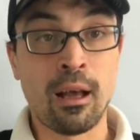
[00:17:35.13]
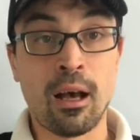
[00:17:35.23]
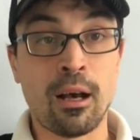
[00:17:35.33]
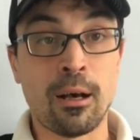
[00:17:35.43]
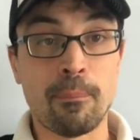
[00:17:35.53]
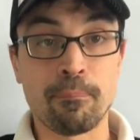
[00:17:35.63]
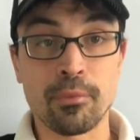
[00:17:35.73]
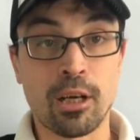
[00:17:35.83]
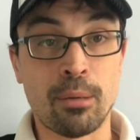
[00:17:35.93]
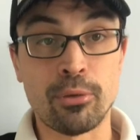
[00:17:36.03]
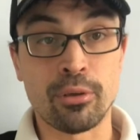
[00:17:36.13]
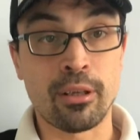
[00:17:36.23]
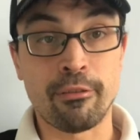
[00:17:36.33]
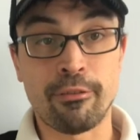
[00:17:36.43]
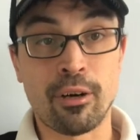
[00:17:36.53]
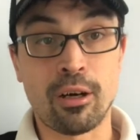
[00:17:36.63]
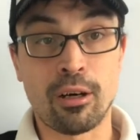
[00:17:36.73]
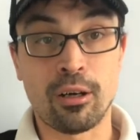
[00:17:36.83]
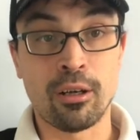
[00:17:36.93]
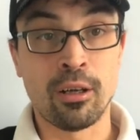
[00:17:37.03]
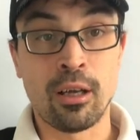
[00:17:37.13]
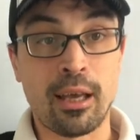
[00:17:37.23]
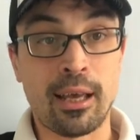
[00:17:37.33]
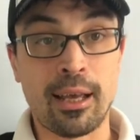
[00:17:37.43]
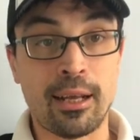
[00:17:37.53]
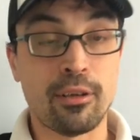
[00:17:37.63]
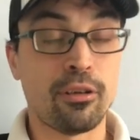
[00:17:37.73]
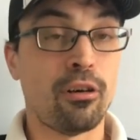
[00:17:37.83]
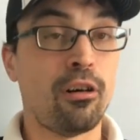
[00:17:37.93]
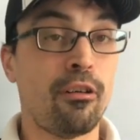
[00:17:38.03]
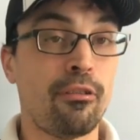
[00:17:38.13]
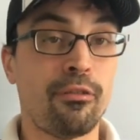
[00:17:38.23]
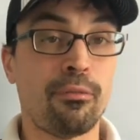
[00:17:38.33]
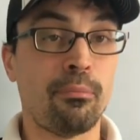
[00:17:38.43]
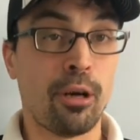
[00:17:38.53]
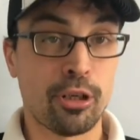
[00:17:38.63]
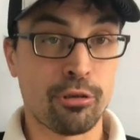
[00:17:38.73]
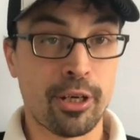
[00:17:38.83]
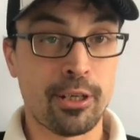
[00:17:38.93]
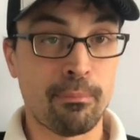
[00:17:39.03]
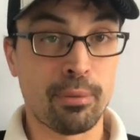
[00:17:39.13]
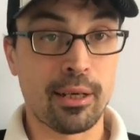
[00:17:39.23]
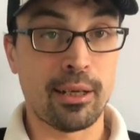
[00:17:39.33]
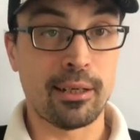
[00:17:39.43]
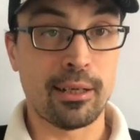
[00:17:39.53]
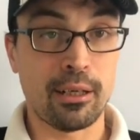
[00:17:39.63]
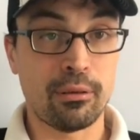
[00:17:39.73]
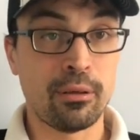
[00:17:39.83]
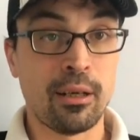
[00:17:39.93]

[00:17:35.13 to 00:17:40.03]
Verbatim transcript: I'm not that far ahead of my training plan now